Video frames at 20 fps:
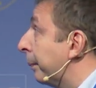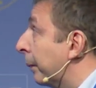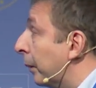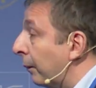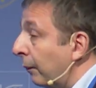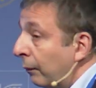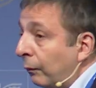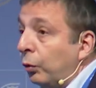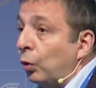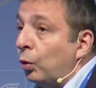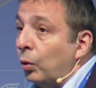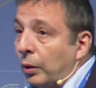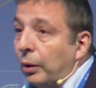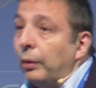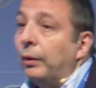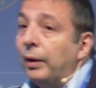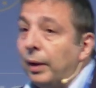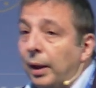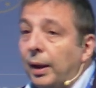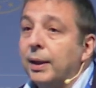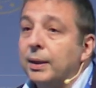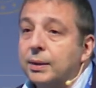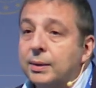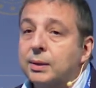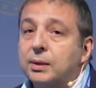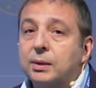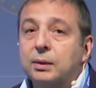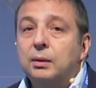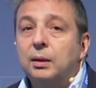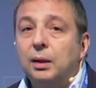who
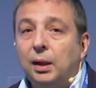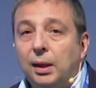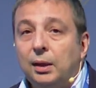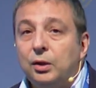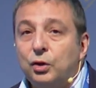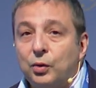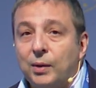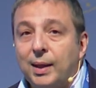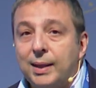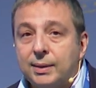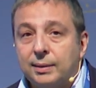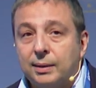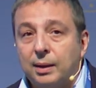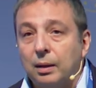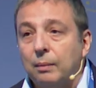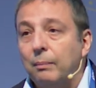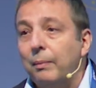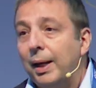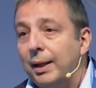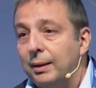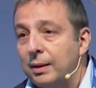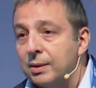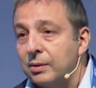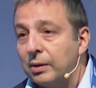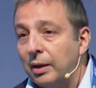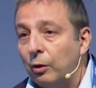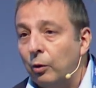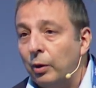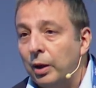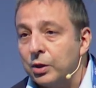is interested by this
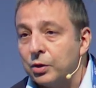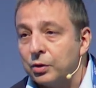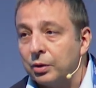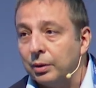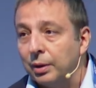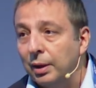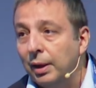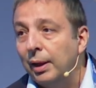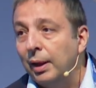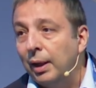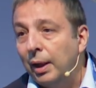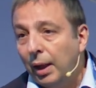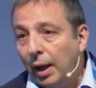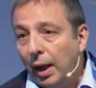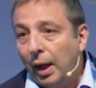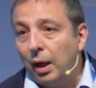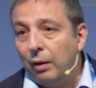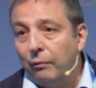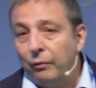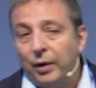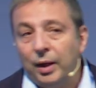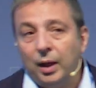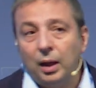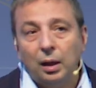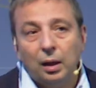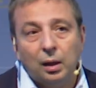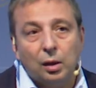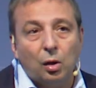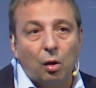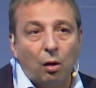regulation? Every
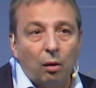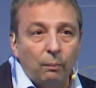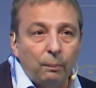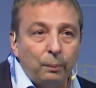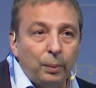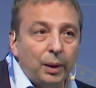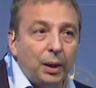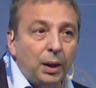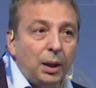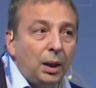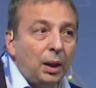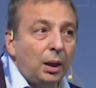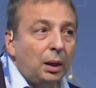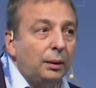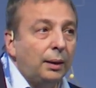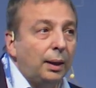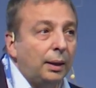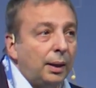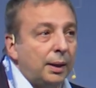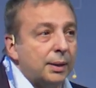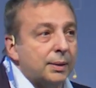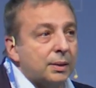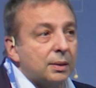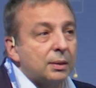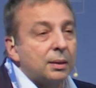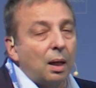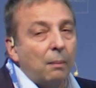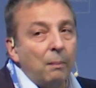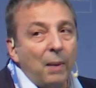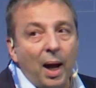company that is
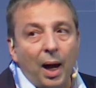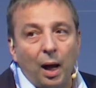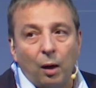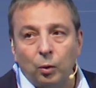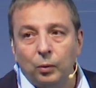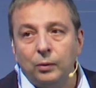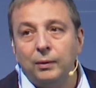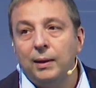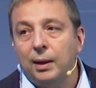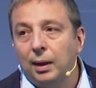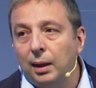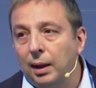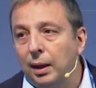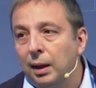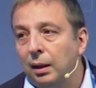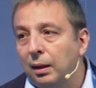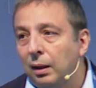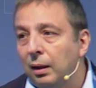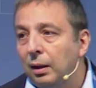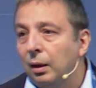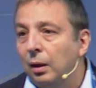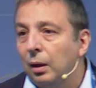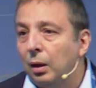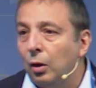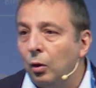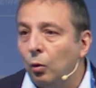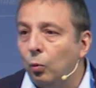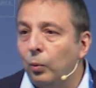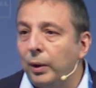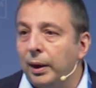somehow dealing
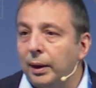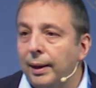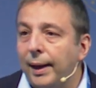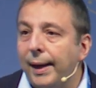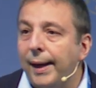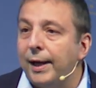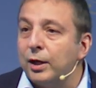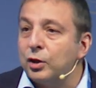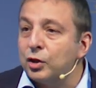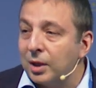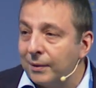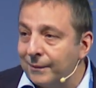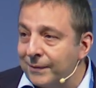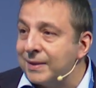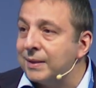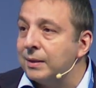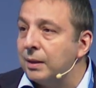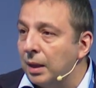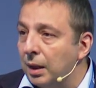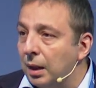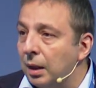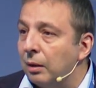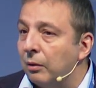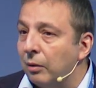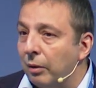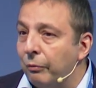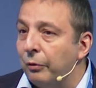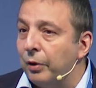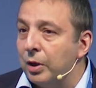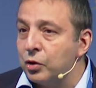with HFC
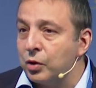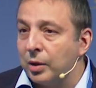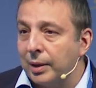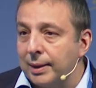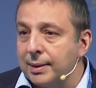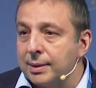refrigerants,